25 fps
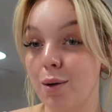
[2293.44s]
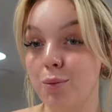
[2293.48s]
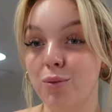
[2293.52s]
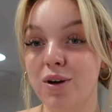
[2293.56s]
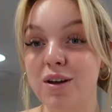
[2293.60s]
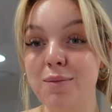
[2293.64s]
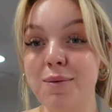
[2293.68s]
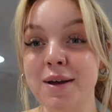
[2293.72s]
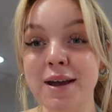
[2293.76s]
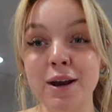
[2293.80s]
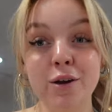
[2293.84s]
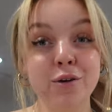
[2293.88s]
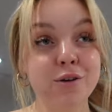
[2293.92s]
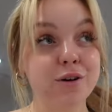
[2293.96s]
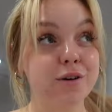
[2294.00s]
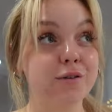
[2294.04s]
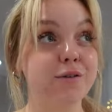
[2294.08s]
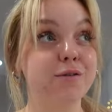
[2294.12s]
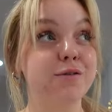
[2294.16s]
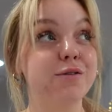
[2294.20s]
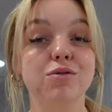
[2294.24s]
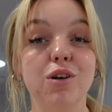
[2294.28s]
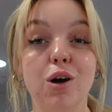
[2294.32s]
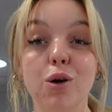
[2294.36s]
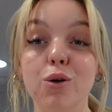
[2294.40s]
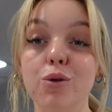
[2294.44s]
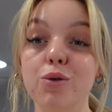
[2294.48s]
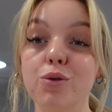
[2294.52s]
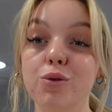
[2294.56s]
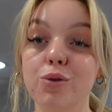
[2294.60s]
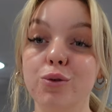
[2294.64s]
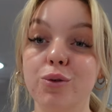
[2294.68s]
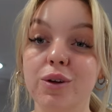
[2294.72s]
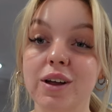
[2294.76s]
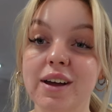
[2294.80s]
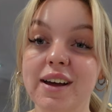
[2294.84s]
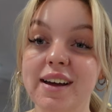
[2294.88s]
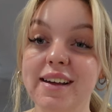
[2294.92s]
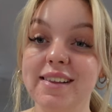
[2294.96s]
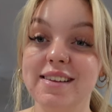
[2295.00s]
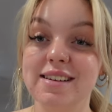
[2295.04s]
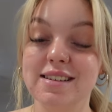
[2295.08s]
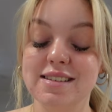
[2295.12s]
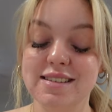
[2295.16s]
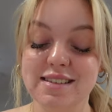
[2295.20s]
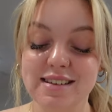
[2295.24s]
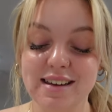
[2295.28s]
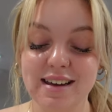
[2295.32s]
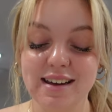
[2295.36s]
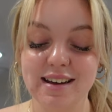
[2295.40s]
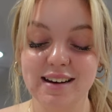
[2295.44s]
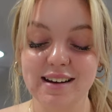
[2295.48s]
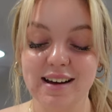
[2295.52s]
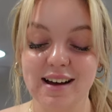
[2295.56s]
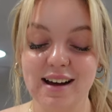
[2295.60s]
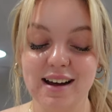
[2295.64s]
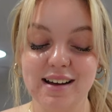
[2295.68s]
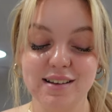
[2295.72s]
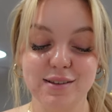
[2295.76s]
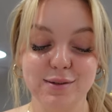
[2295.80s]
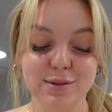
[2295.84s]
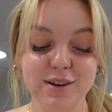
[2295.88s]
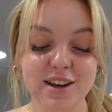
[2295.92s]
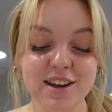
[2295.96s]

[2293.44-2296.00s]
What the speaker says: We've been on a roll this year, guys.